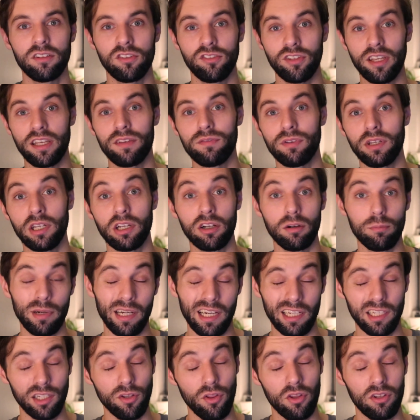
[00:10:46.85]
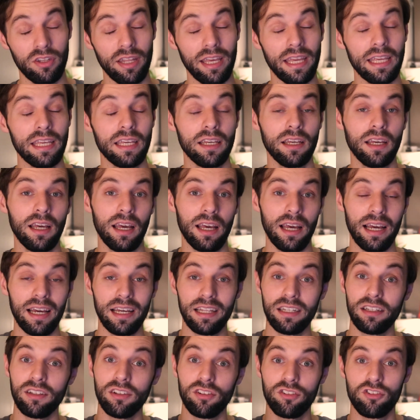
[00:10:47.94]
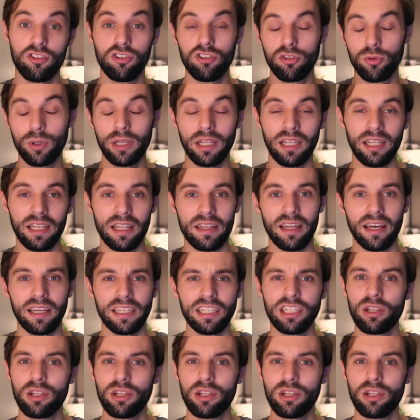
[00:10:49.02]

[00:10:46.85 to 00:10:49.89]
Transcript: save it, come back another day, and do it like that.